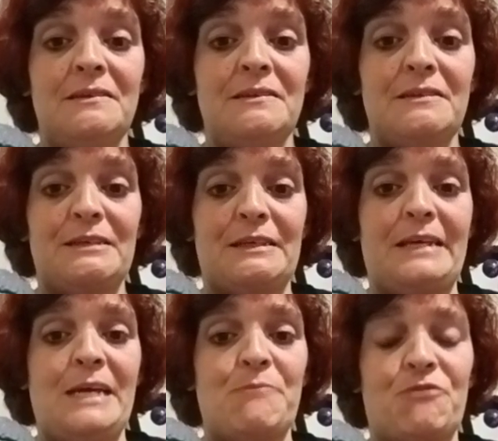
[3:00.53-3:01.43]
to
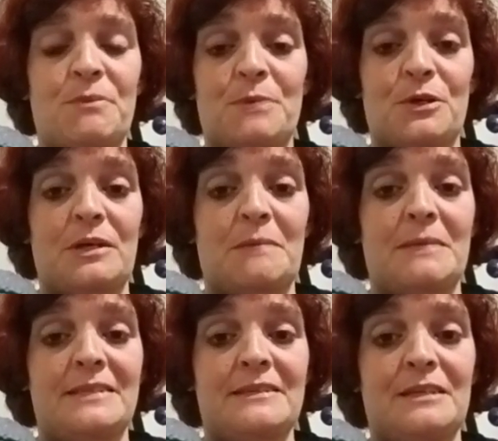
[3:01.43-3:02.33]
keep from hurting
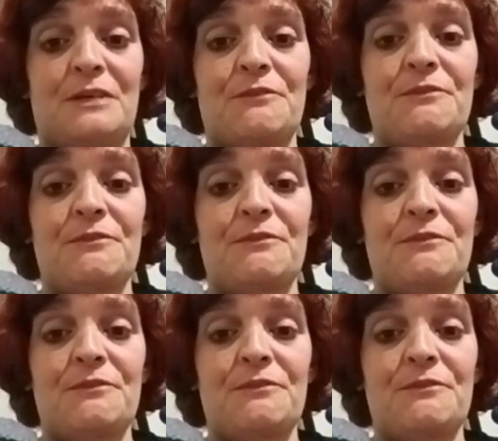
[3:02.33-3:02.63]
myself.